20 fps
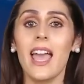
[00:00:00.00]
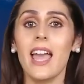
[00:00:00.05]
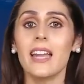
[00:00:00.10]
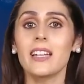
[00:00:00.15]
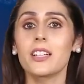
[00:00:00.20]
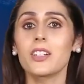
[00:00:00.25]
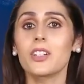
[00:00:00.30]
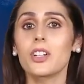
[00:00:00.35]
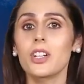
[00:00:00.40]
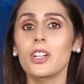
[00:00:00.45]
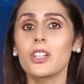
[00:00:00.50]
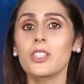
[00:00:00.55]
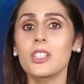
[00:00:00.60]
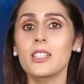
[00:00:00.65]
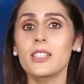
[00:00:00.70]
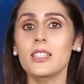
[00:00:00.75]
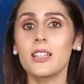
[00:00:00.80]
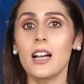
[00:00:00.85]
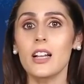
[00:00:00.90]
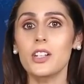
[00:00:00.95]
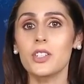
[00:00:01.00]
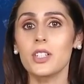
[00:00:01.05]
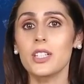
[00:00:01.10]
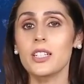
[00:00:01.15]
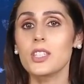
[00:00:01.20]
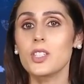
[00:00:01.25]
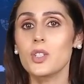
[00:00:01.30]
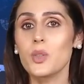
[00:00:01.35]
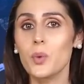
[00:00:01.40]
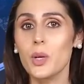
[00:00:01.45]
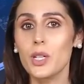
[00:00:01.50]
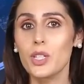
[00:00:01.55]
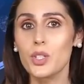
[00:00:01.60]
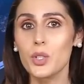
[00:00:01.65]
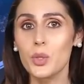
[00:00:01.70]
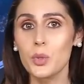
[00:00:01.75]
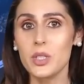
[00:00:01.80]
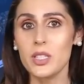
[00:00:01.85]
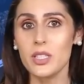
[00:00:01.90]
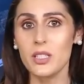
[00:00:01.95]
and encourages countries to
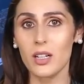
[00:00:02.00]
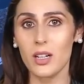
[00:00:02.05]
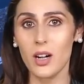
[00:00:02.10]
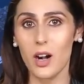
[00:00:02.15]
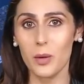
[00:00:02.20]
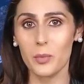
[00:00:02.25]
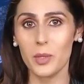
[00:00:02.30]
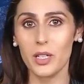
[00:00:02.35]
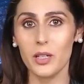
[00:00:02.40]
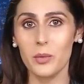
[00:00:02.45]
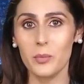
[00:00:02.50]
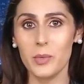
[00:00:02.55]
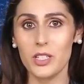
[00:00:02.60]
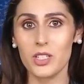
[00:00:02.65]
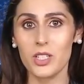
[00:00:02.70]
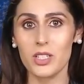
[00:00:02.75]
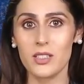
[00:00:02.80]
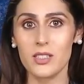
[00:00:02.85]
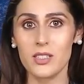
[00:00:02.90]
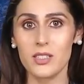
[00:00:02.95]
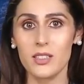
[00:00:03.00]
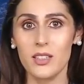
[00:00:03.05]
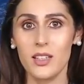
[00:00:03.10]
reduce their carbon emissions.